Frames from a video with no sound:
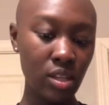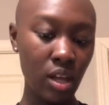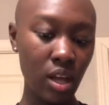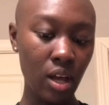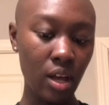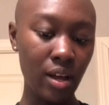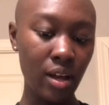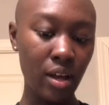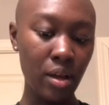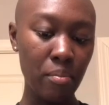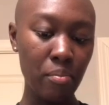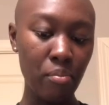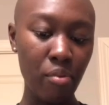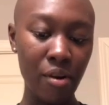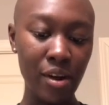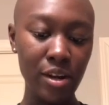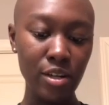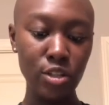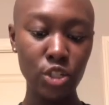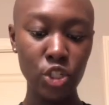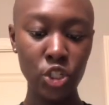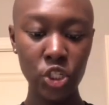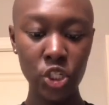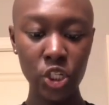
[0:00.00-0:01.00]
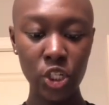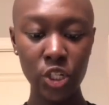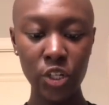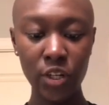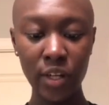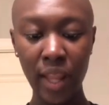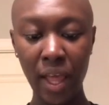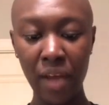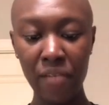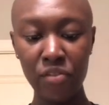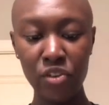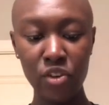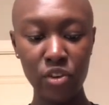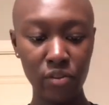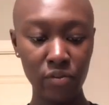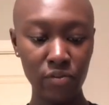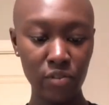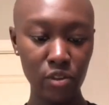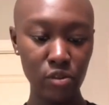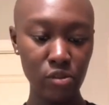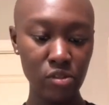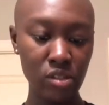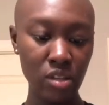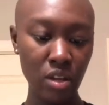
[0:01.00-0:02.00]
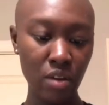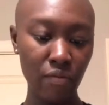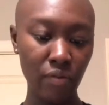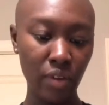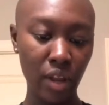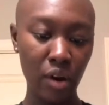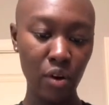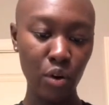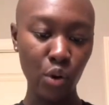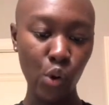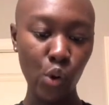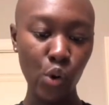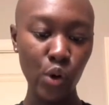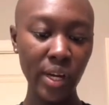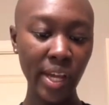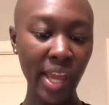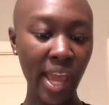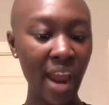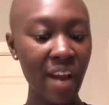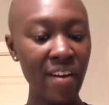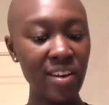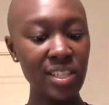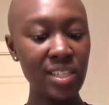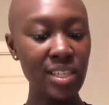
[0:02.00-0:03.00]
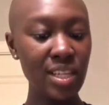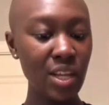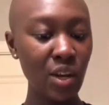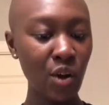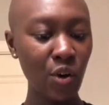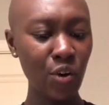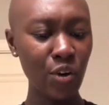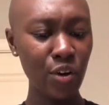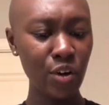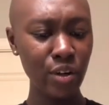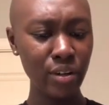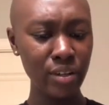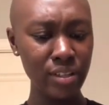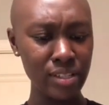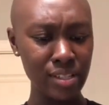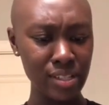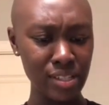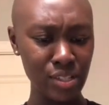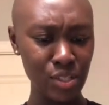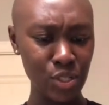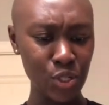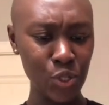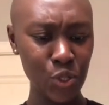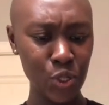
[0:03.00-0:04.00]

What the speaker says: brown sugar, lavender infused sunflower oil, carrot seed oil, is this